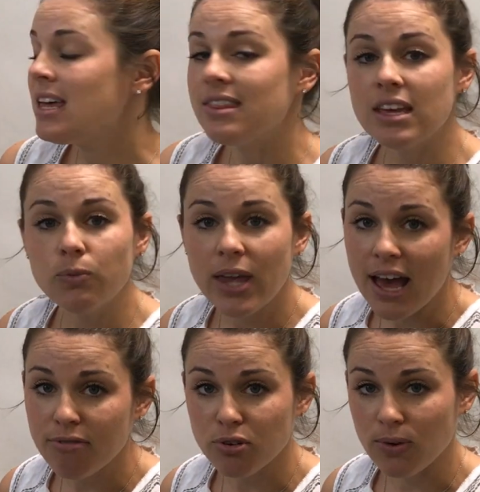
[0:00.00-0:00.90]
Then we
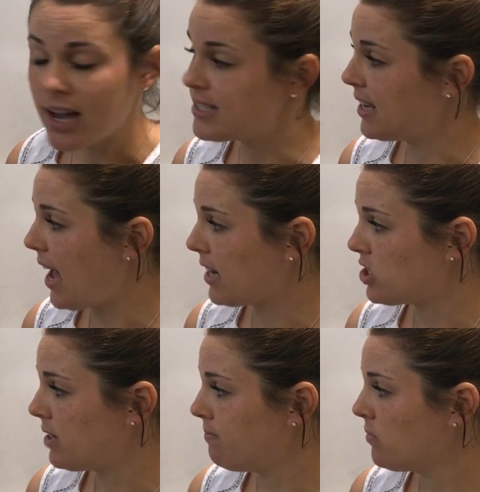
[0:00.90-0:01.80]
have the rising
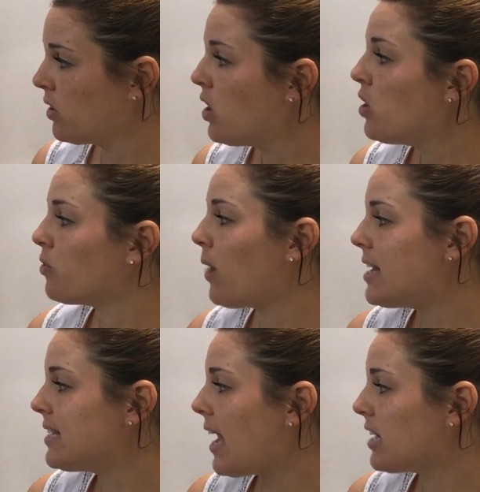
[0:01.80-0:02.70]
action. The
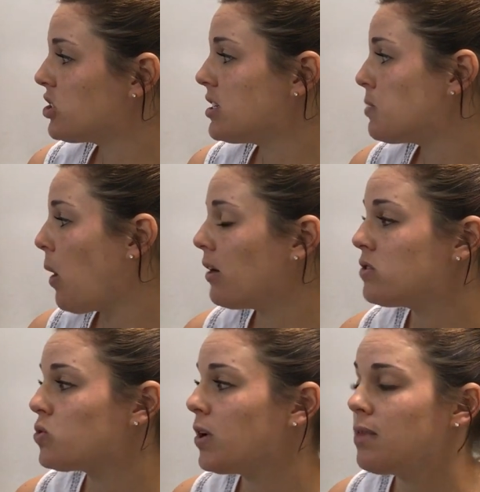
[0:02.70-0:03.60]
rising action is part of
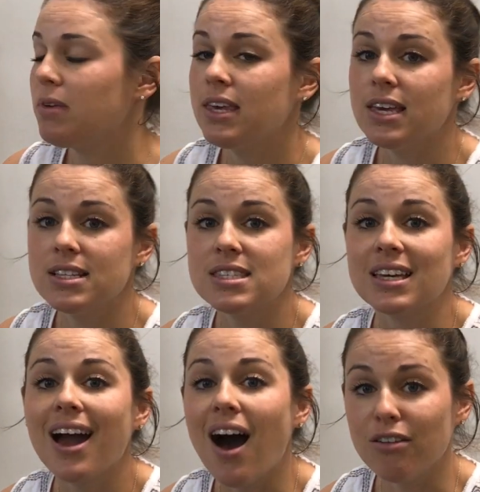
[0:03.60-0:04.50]
the story that begins
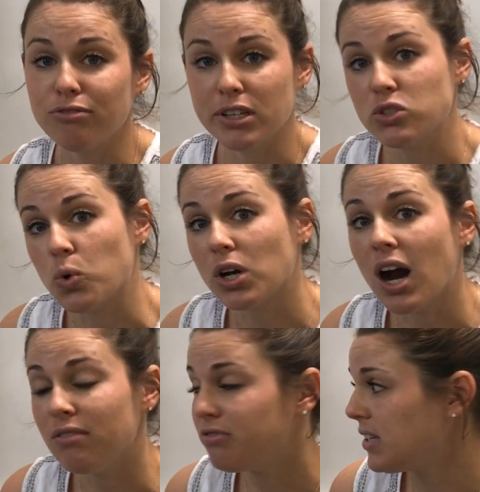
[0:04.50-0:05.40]
the conflict or
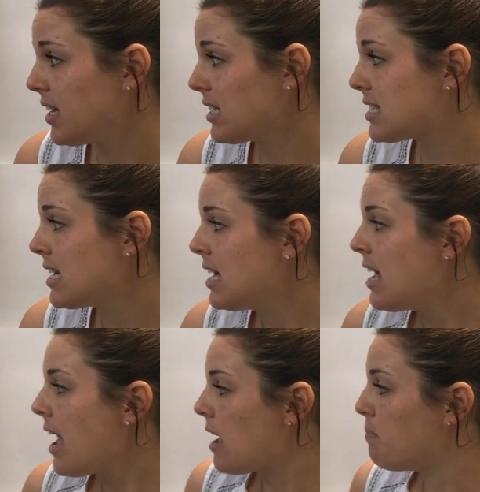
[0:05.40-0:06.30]
conflicts.
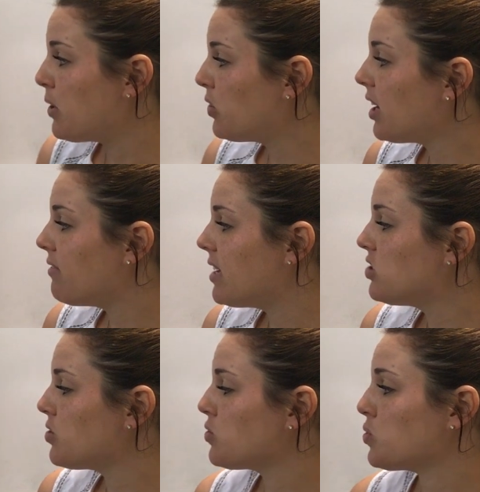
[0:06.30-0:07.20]
A building of
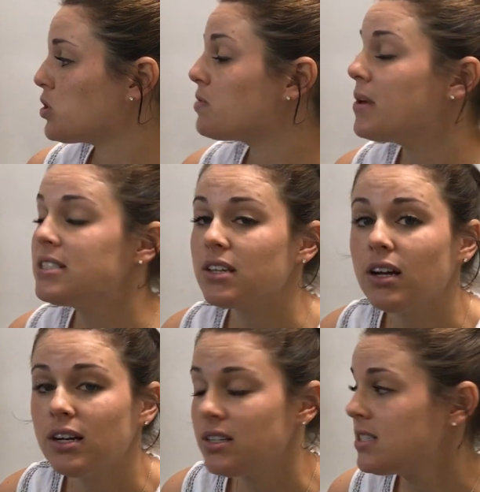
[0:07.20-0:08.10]
interest or suspense
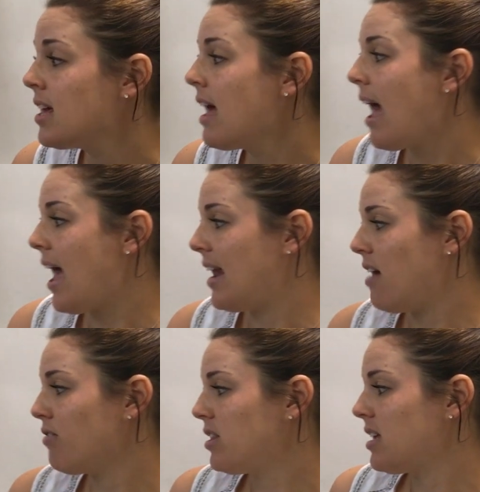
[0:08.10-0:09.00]
occurs, and
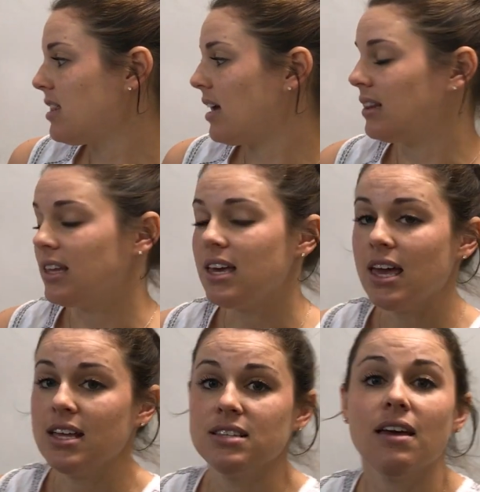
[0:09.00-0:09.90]
everything
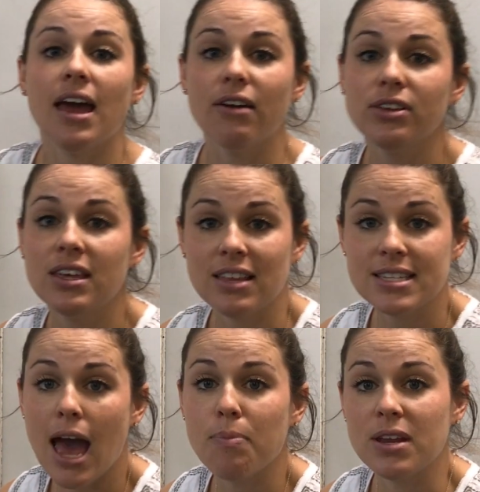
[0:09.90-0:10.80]

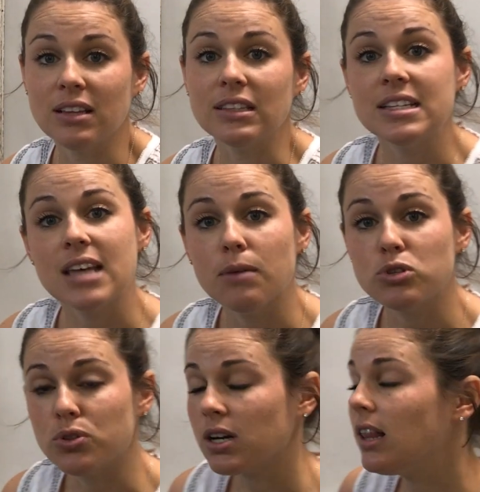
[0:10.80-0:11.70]
that's happening leads up to the